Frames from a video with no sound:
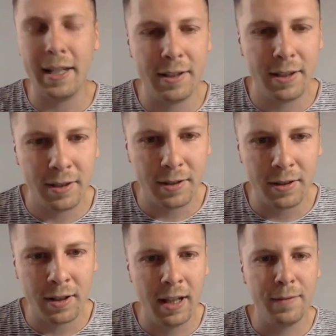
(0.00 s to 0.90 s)

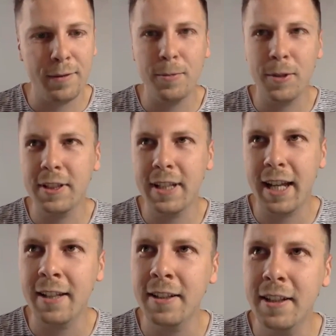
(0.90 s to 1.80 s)
If you want
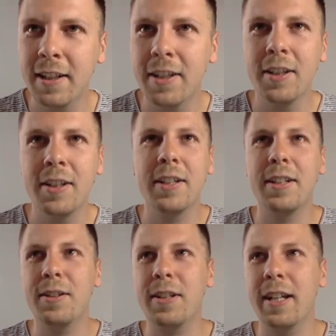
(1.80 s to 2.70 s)
10,
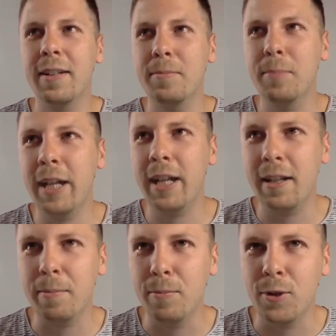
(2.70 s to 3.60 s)
you can pay
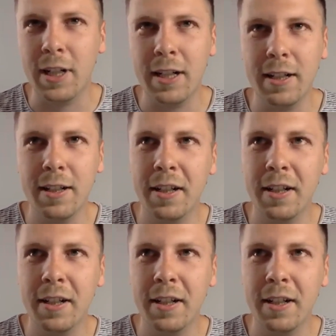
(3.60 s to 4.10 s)
more.